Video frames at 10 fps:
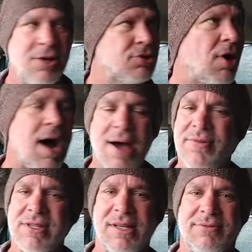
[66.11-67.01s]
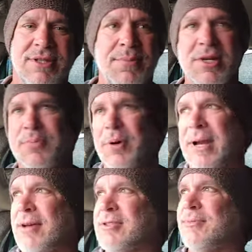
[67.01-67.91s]
So obviously, if somebody's
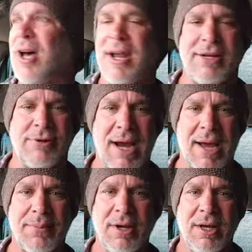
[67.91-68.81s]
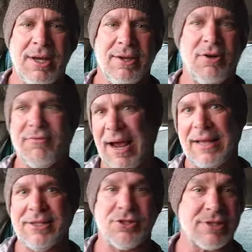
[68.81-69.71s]
putting out some naughty crap, you know,
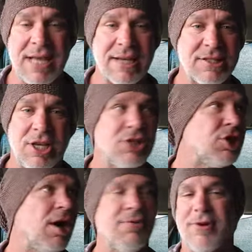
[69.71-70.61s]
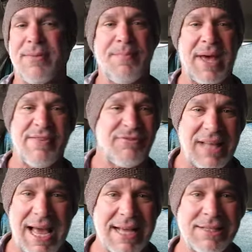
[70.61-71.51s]
violence or sex, it should all be
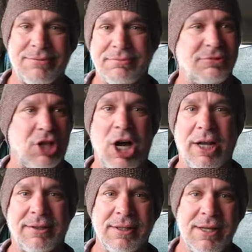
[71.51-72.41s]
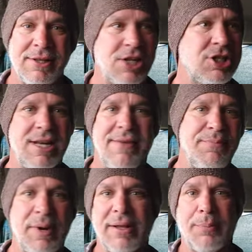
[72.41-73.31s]
flagged and done. They shouldn't
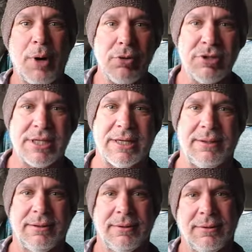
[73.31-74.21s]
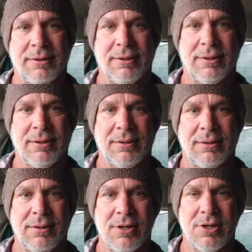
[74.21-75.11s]
even be able to post it.
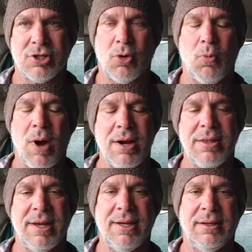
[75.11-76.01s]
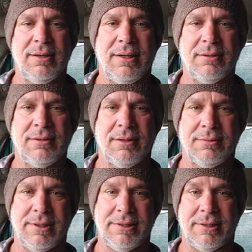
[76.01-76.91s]
So why do they need
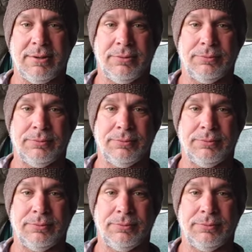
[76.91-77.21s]
incognito?